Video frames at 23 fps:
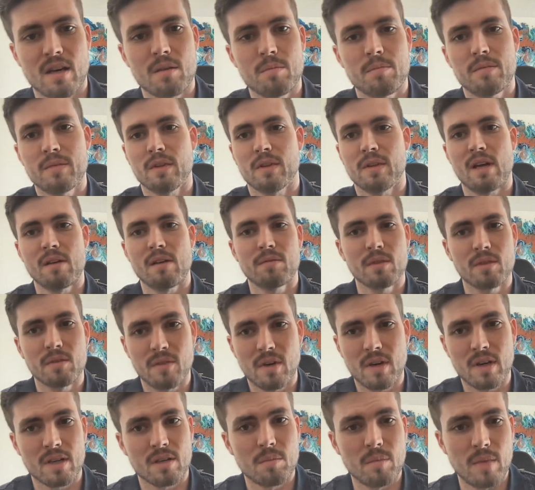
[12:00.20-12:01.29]
up, the level of
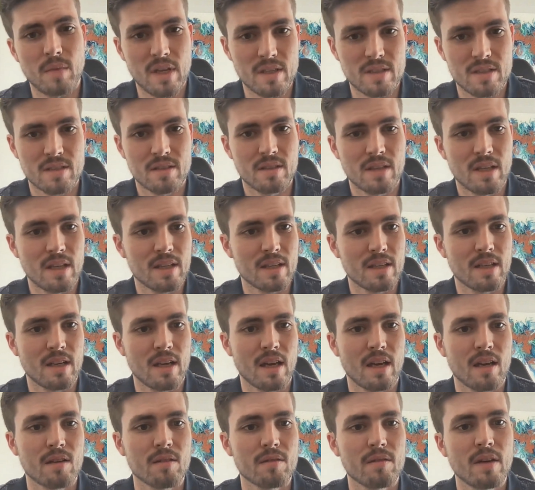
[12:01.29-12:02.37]
automation they can
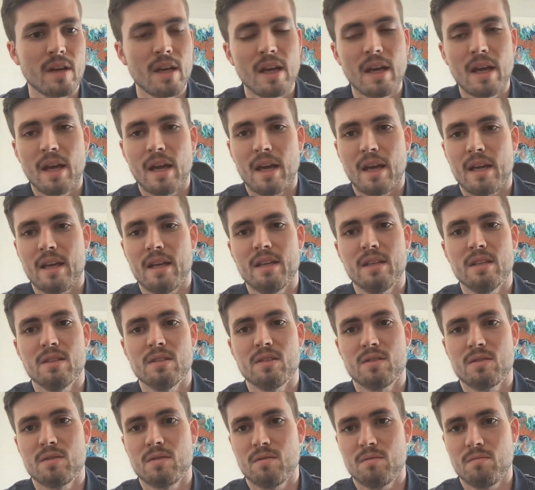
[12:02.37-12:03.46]
have
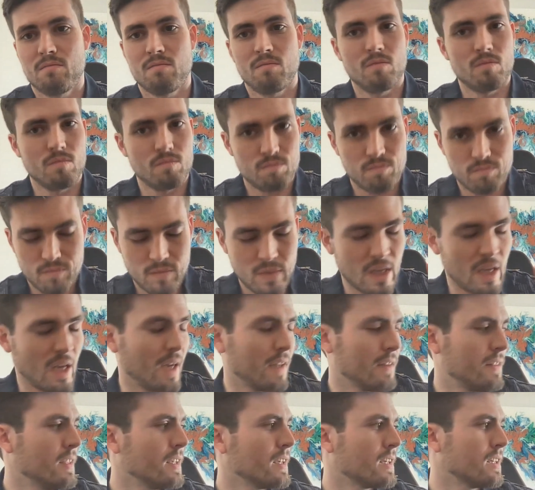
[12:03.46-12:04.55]
is,
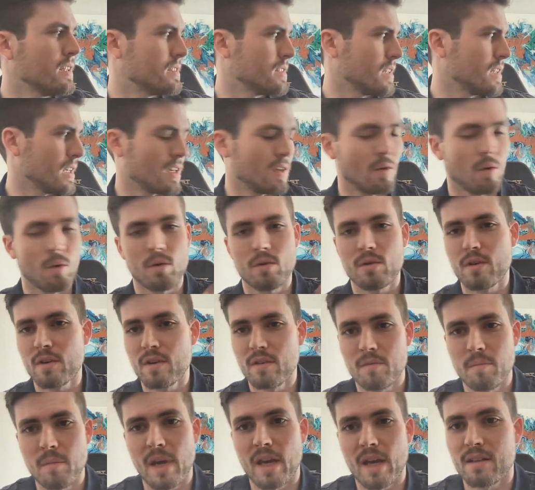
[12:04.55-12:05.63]
I think it's like an order
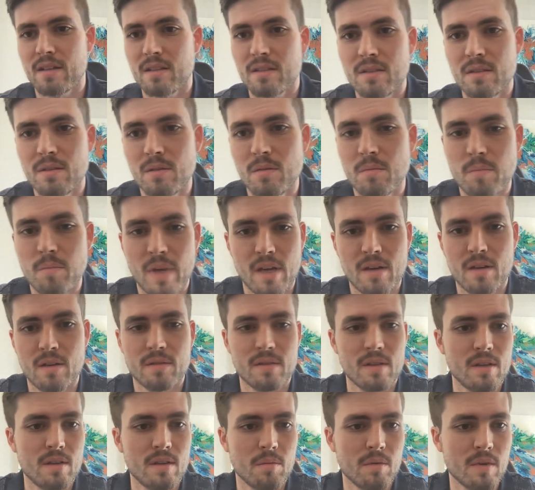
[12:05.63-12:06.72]
of magnitude
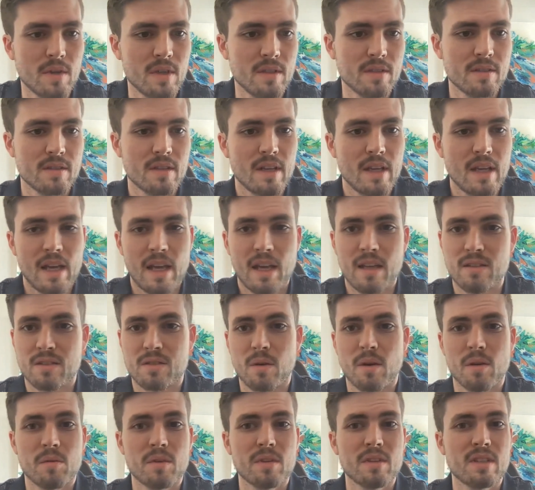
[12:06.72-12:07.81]
better than it was. And
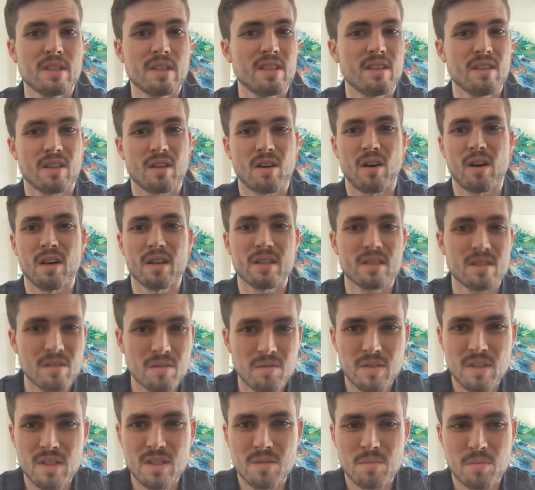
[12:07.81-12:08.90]
so I really see the cost
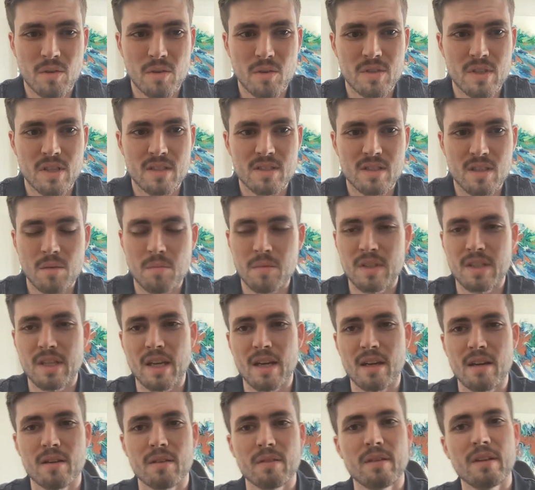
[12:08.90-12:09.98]
of these projects coming
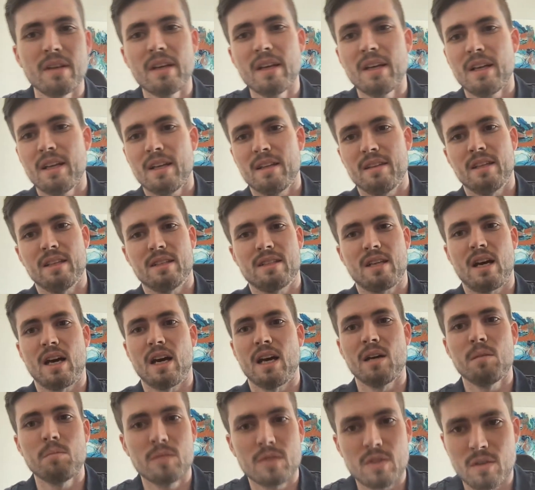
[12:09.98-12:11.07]
down, the
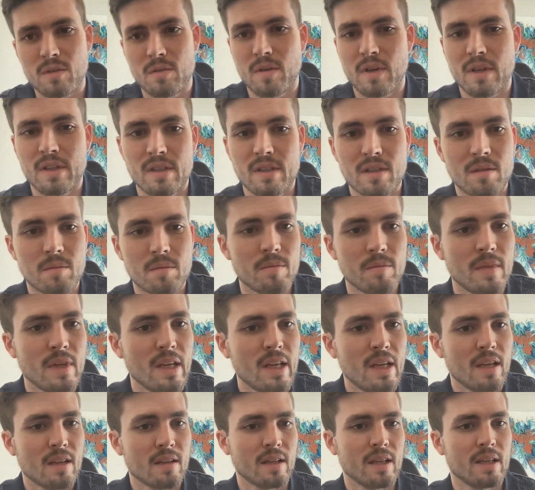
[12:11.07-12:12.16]
time to run them.
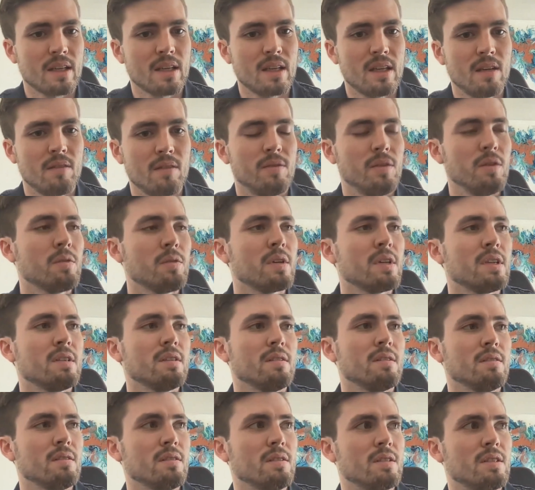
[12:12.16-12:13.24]
Like if you
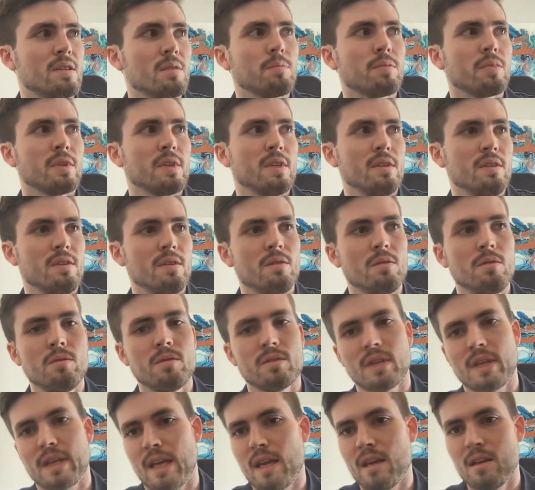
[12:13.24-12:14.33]
can simply use
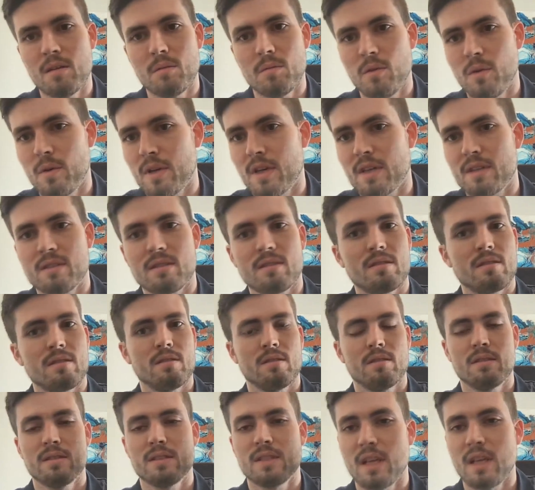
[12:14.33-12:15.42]
like AWS,
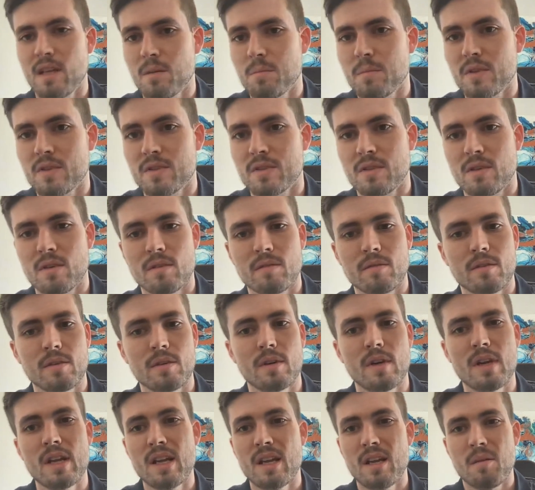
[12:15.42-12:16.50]
set up a
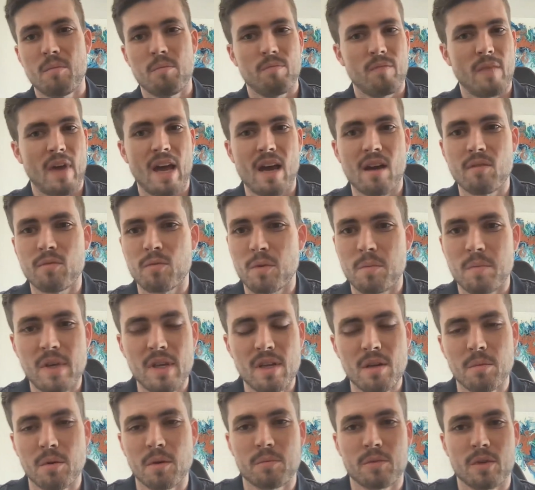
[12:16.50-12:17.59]
server, have
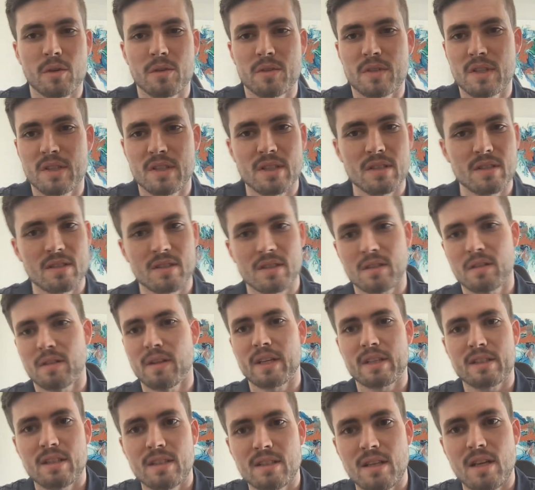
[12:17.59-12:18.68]
repeatable processes to
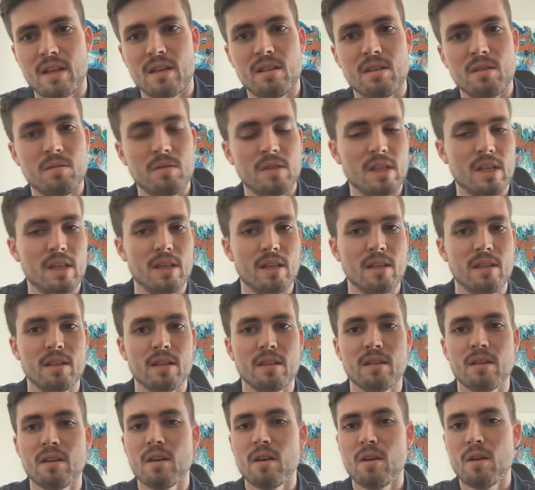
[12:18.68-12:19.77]
collect the data you need
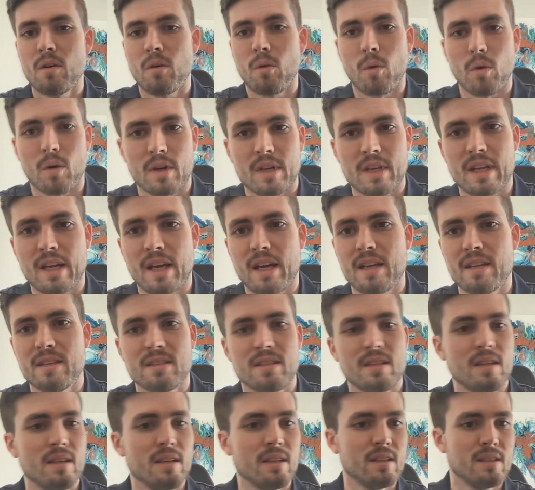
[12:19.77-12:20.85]
and organize
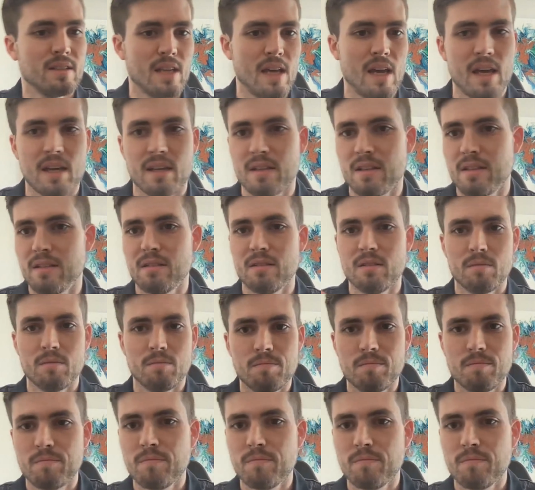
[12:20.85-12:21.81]
it and tag it and